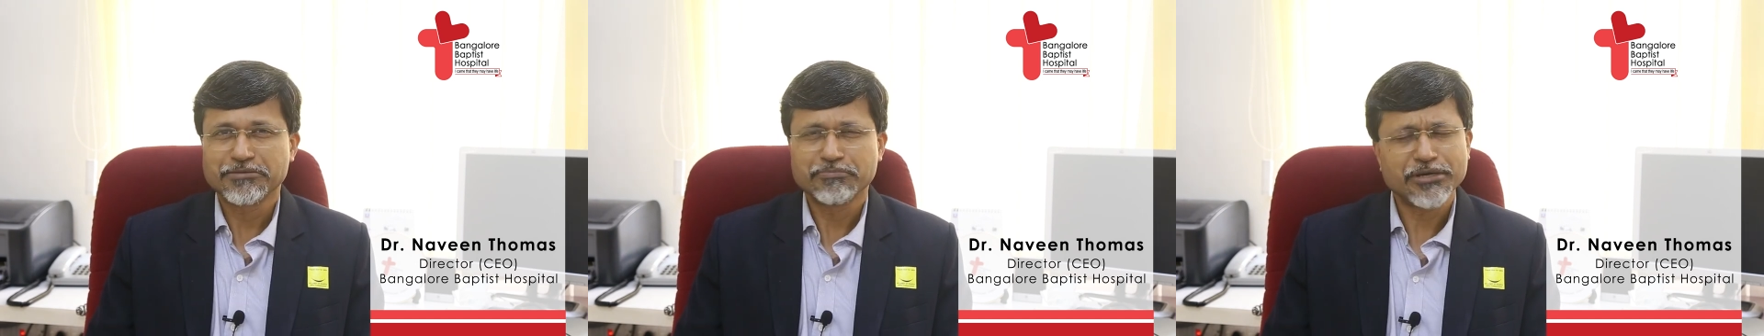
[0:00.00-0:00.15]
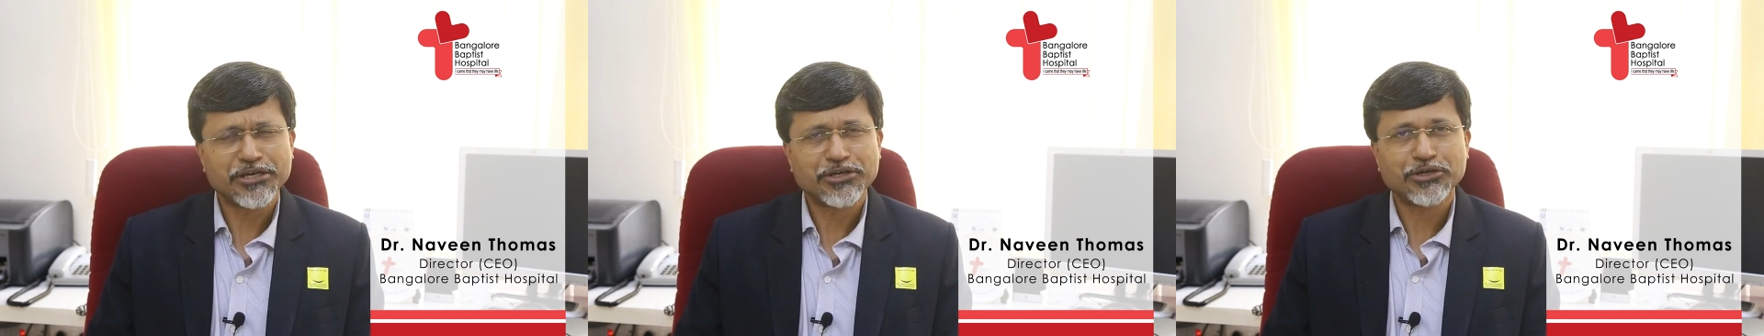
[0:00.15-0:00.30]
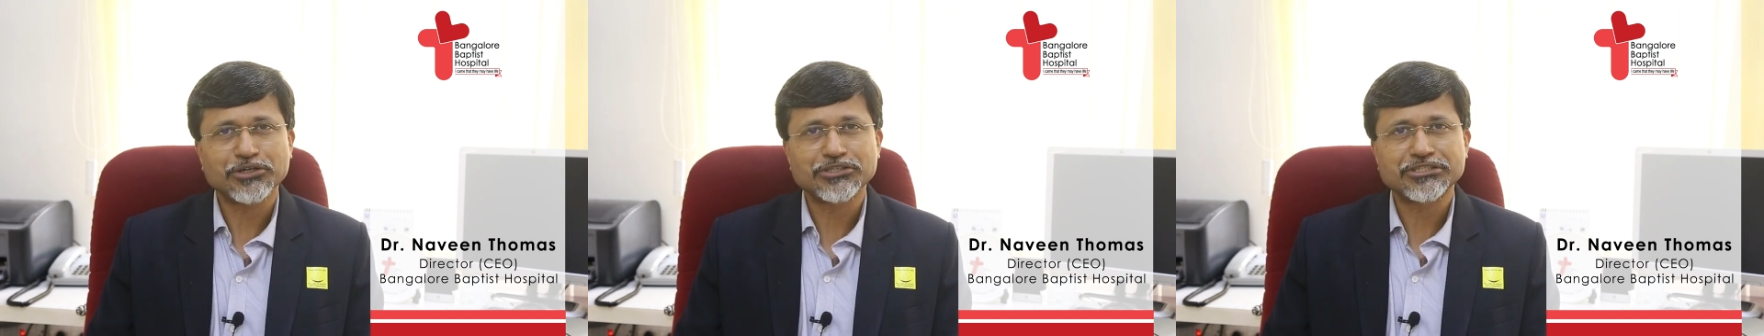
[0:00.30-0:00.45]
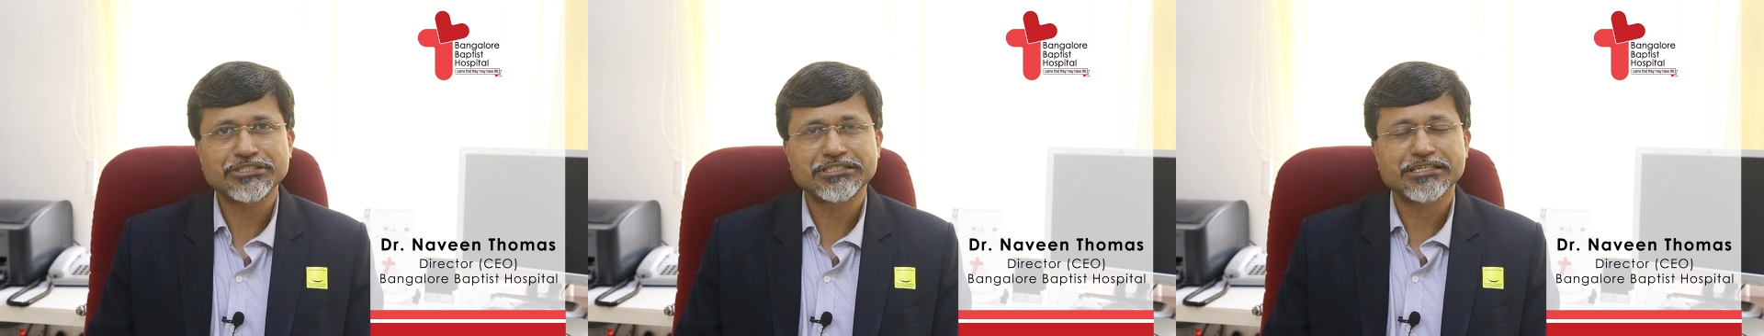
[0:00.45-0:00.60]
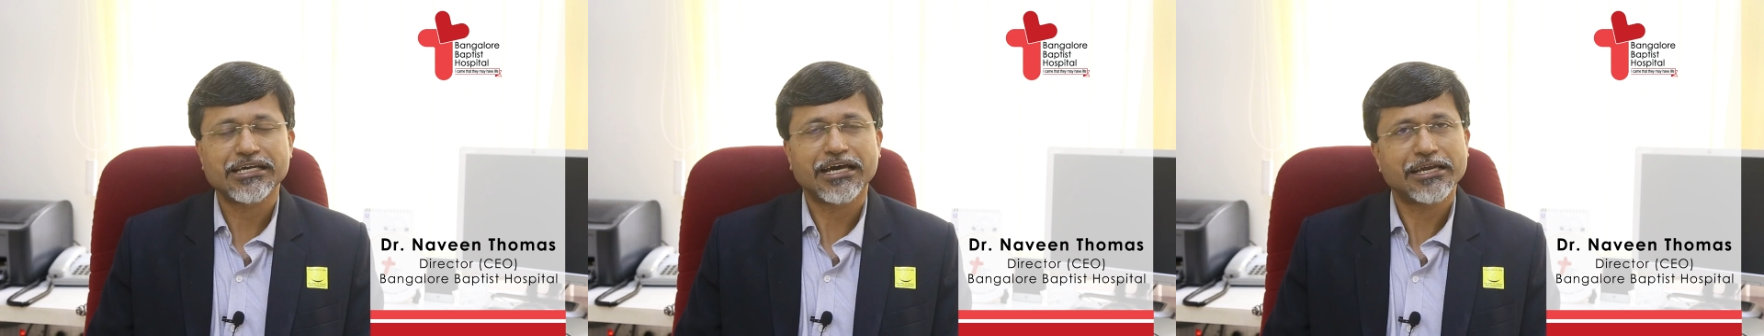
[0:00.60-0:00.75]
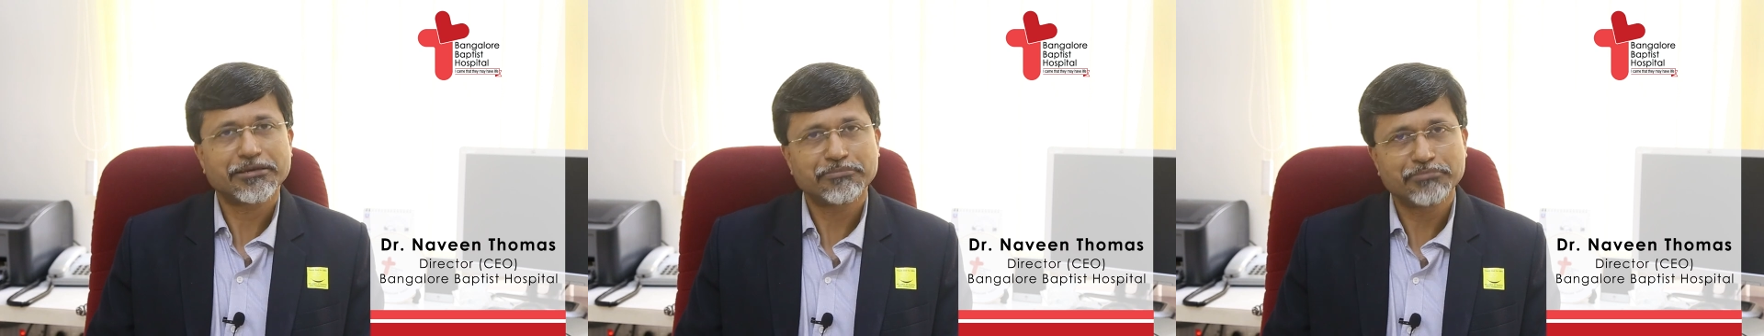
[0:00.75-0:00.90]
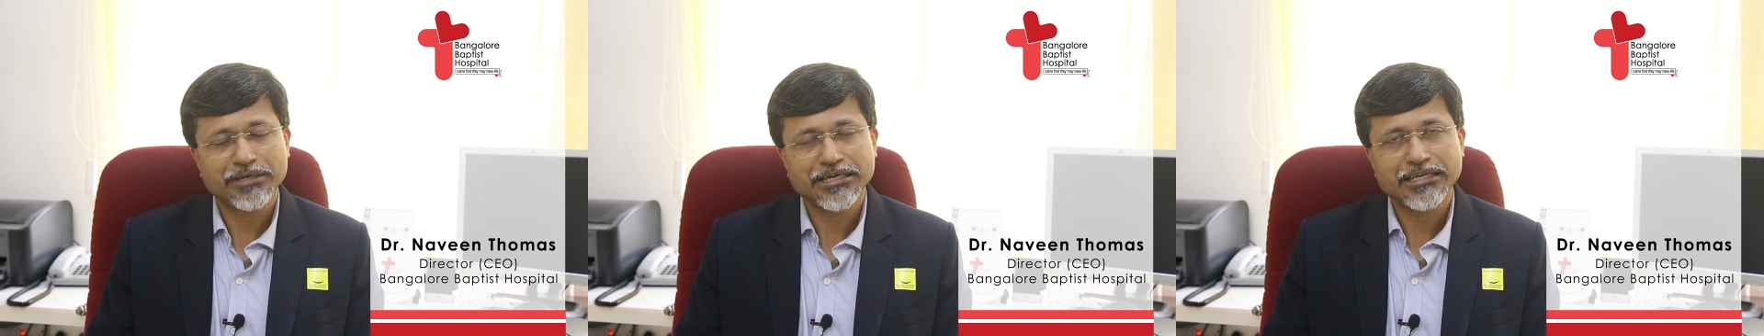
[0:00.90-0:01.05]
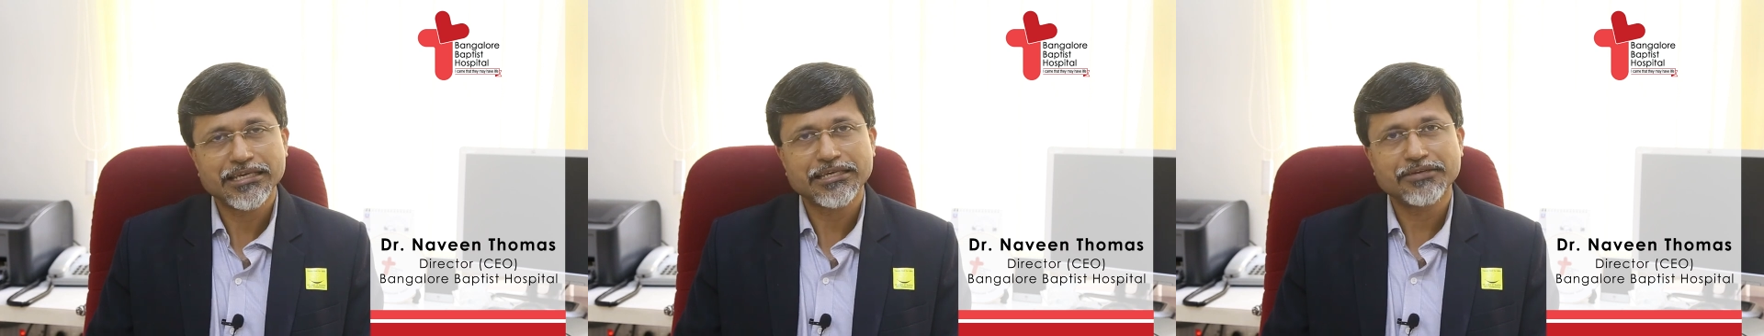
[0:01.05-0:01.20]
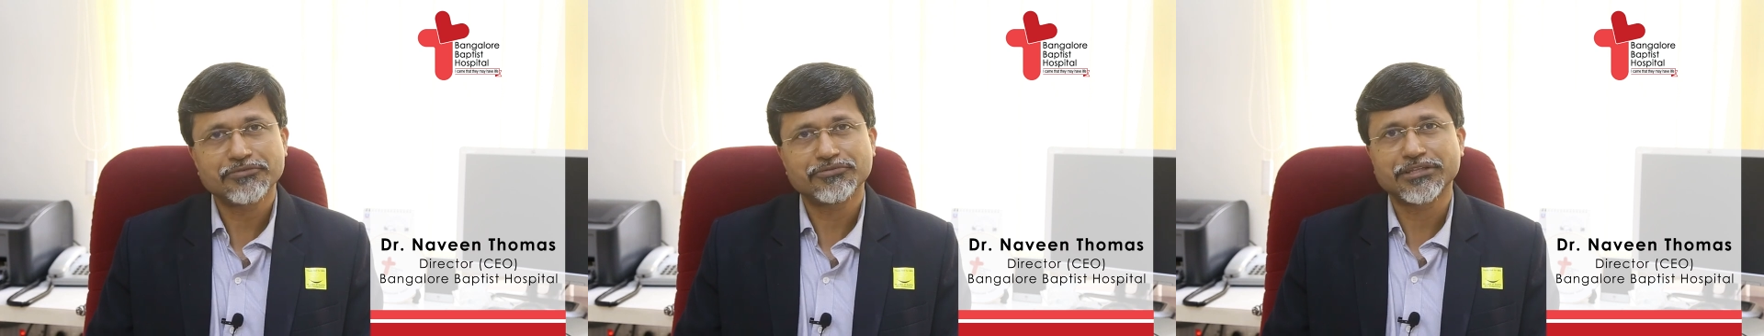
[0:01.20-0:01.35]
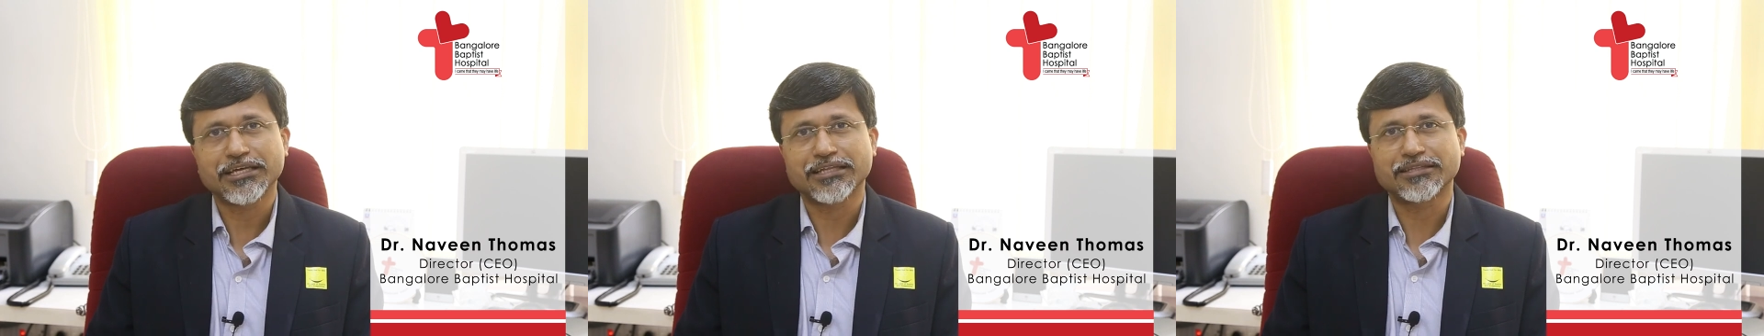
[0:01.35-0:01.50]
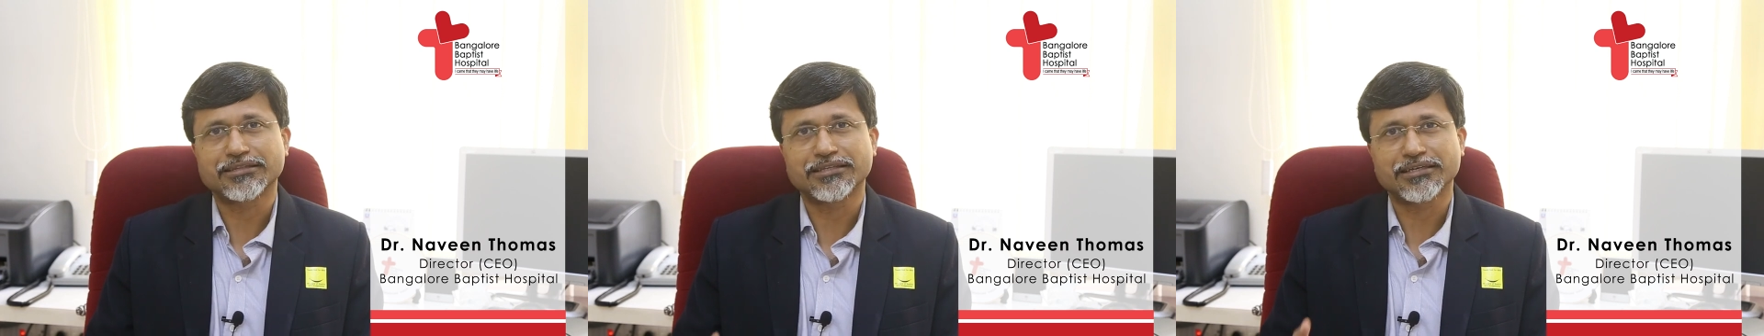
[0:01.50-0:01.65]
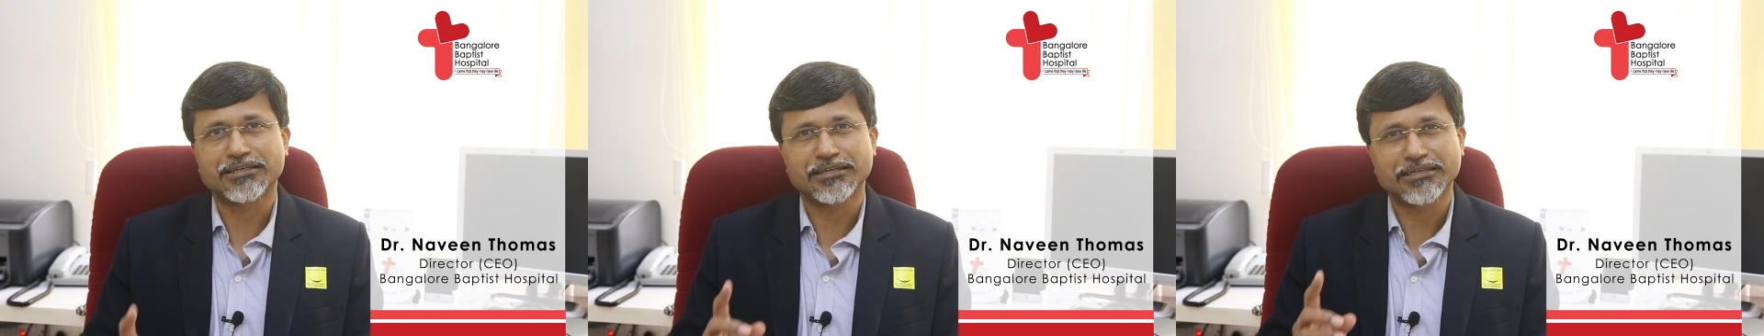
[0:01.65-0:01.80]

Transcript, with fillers: because I believe that the